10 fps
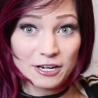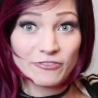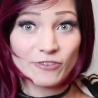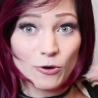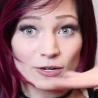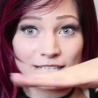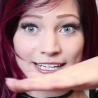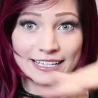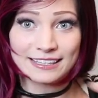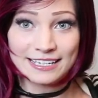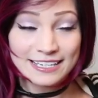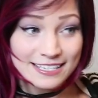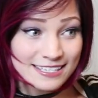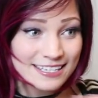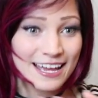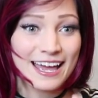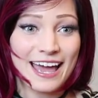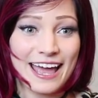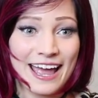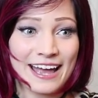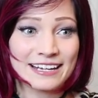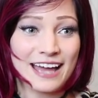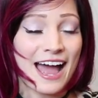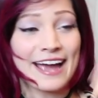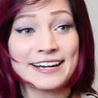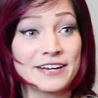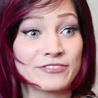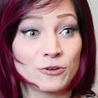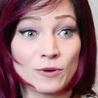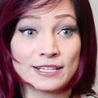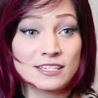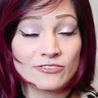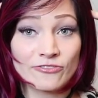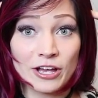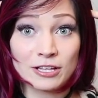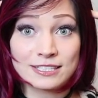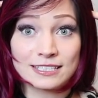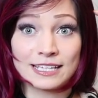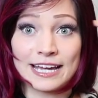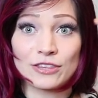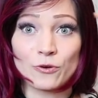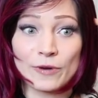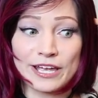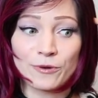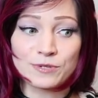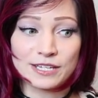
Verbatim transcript: like forward like this. And I never once felt like the wig